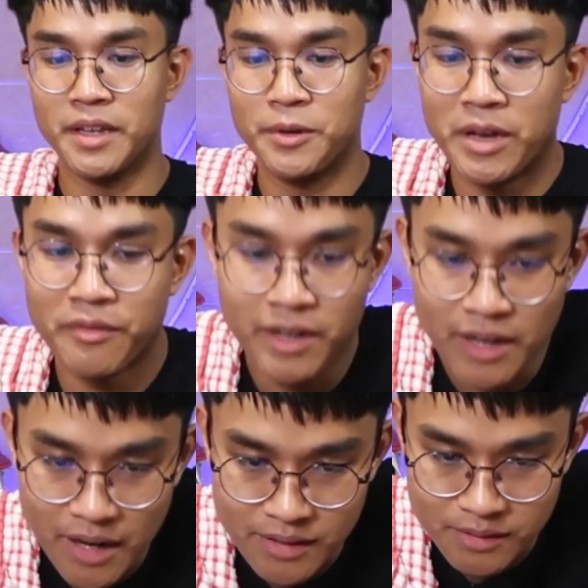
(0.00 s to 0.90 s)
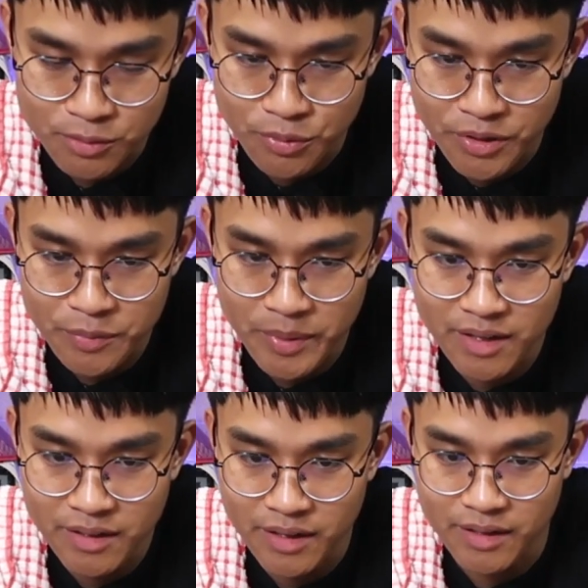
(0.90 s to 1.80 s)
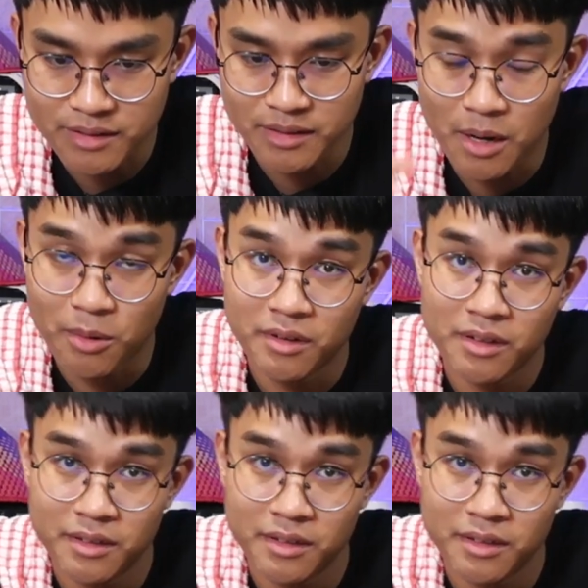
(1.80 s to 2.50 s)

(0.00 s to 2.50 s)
There you have it, guys. Swedish pancakes. Now,